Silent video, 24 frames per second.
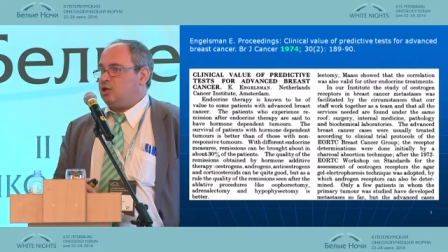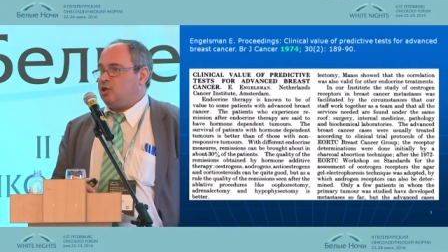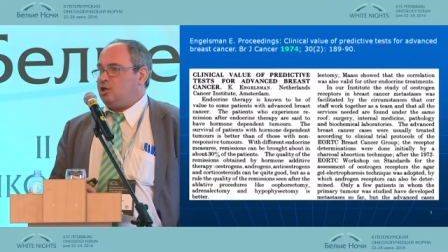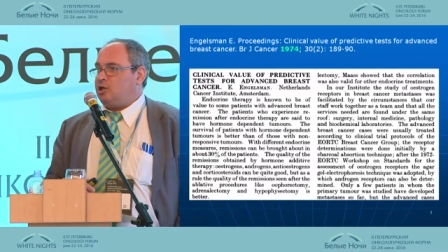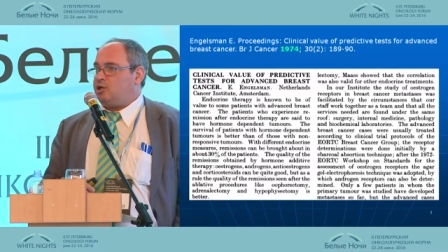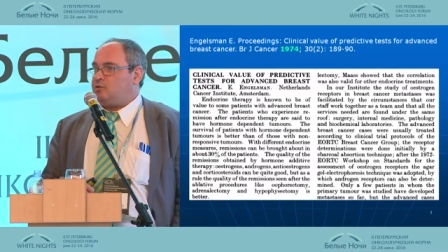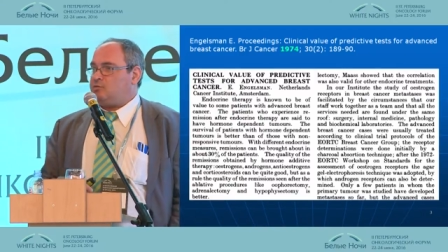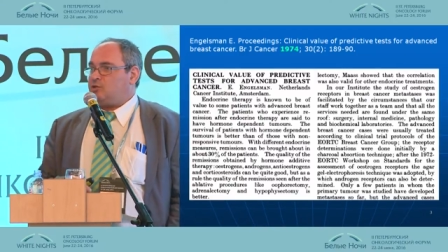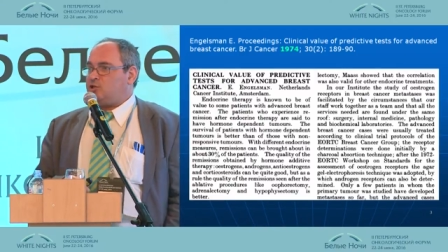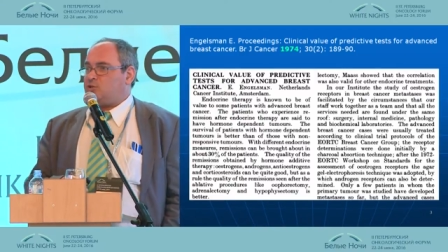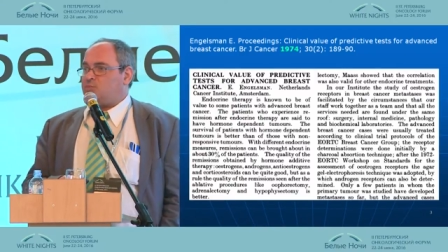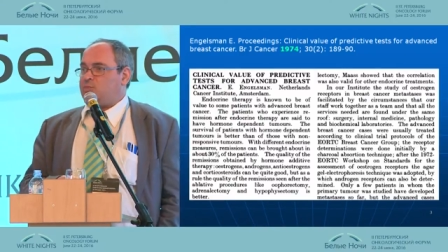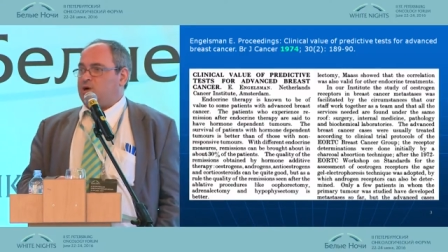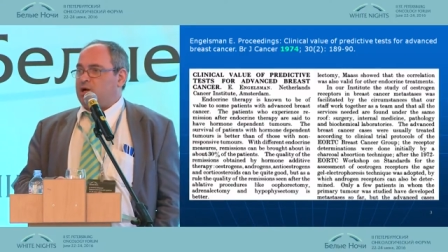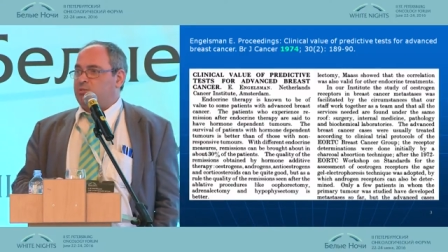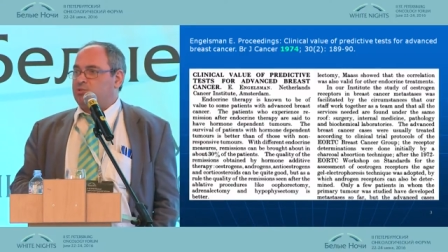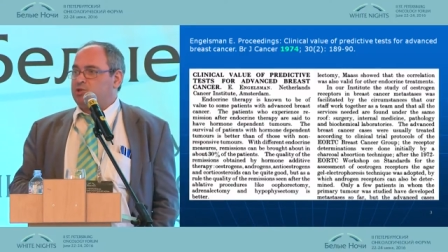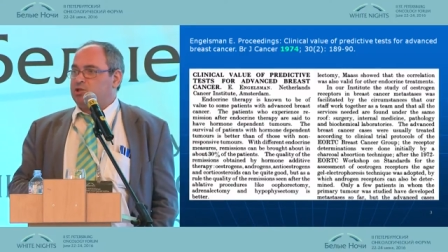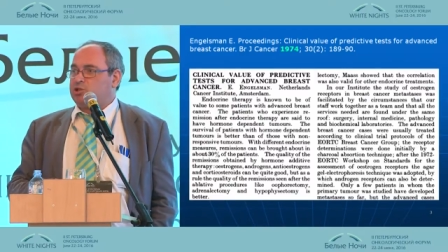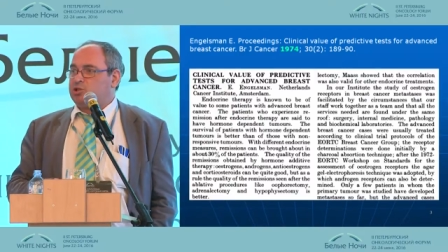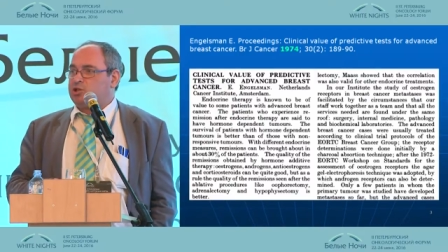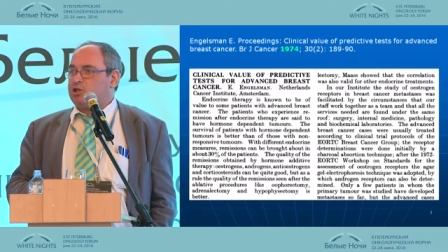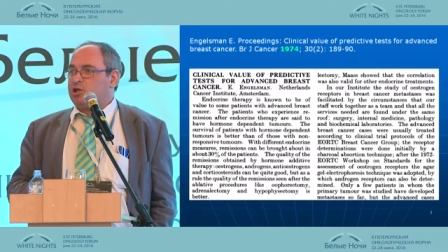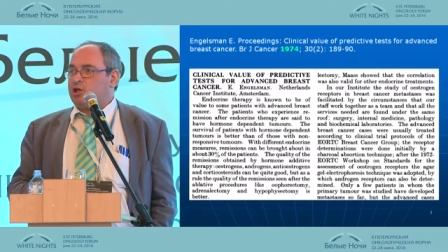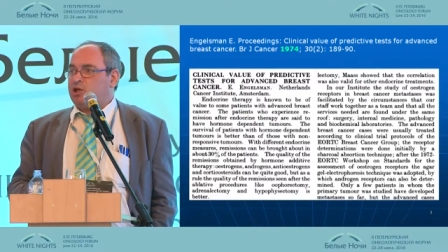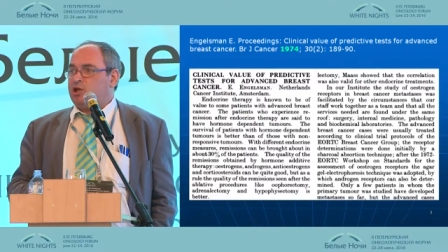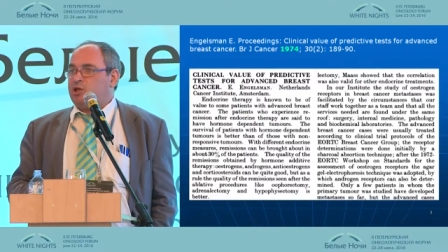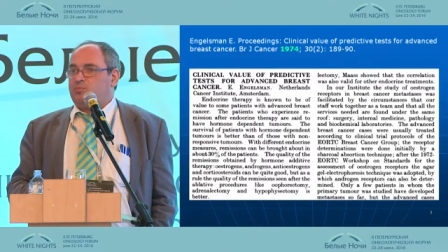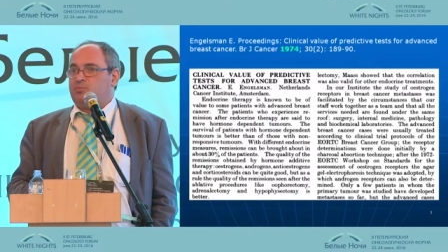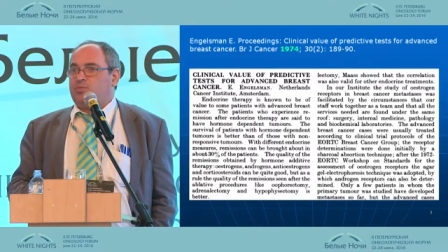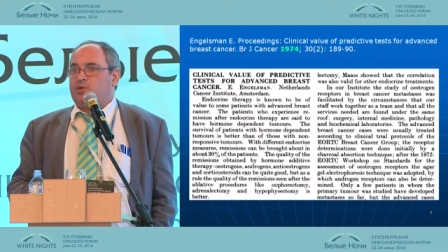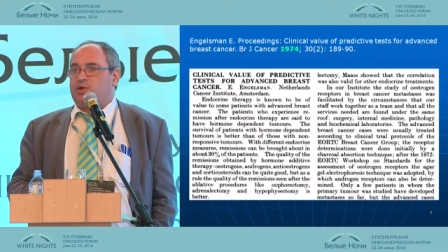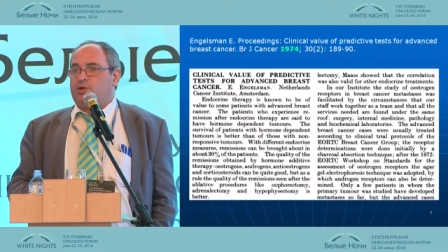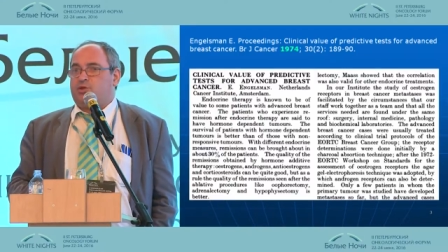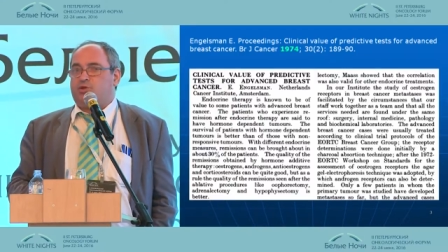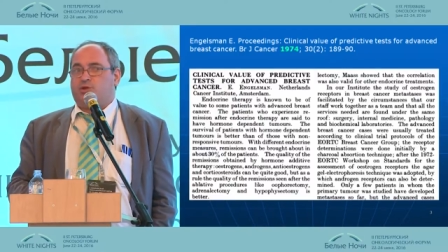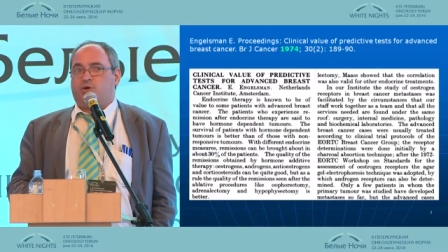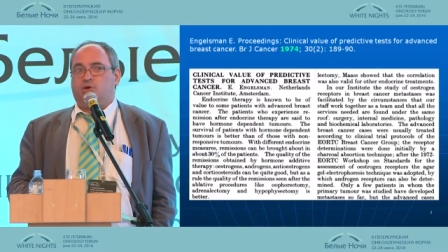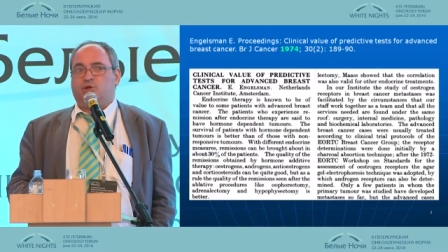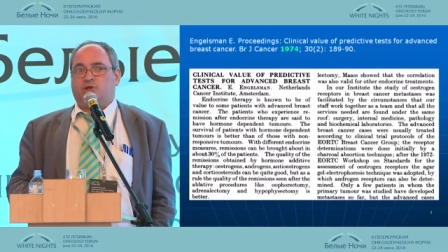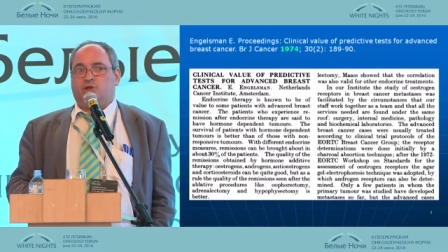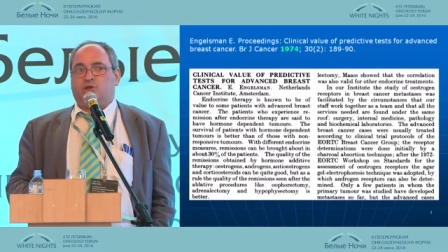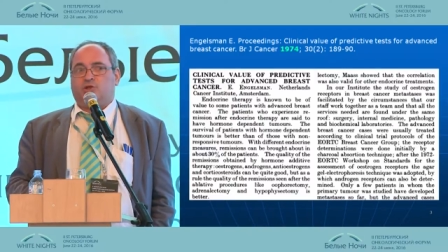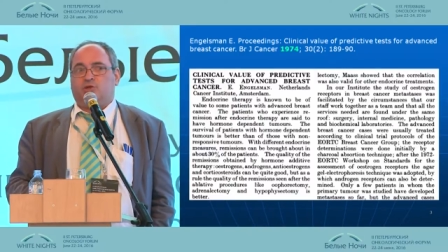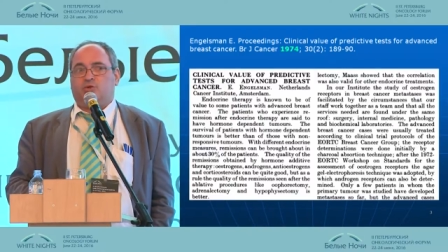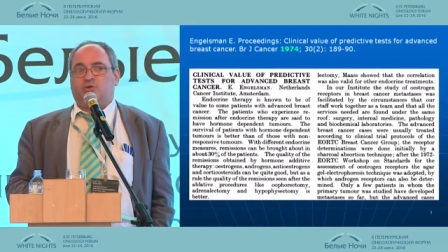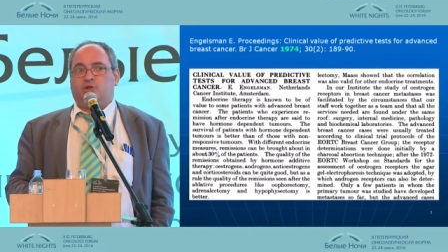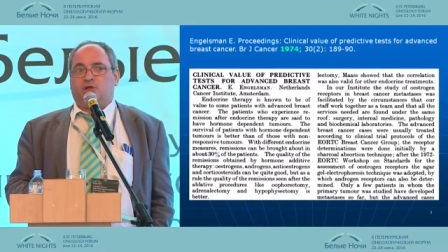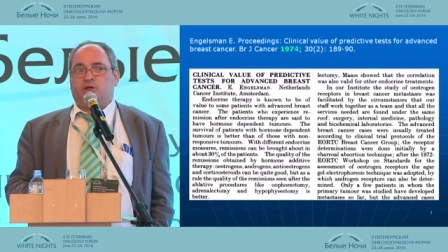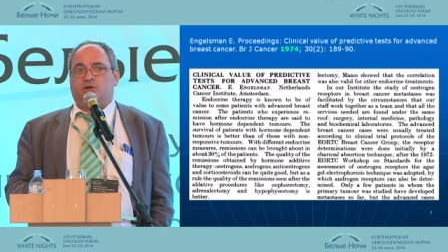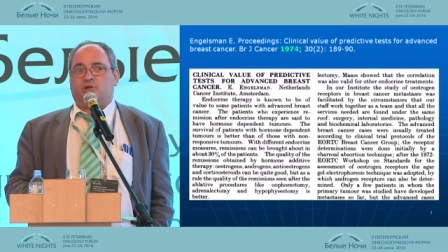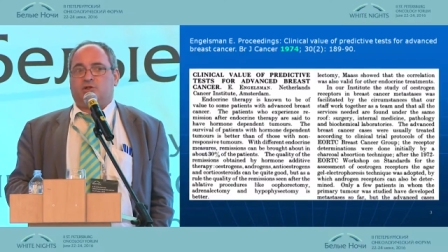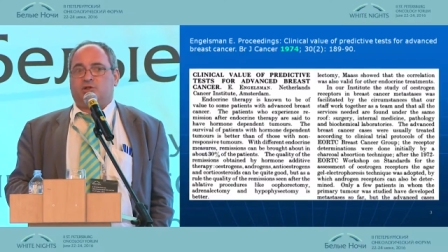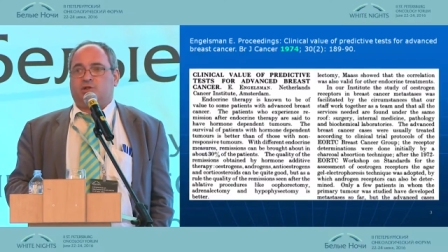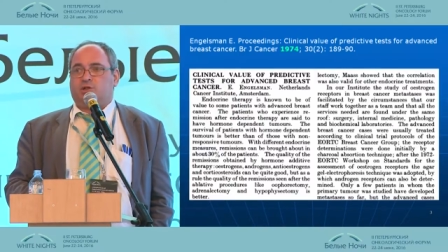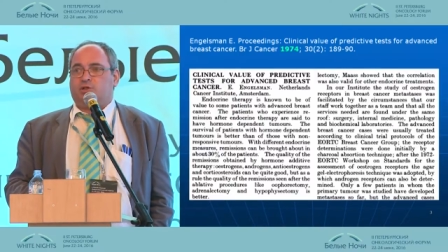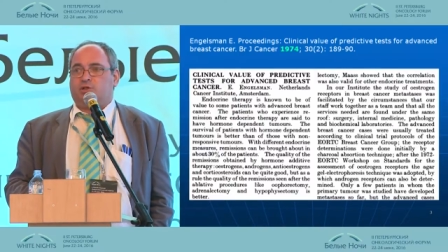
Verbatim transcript: It was published thirty-two years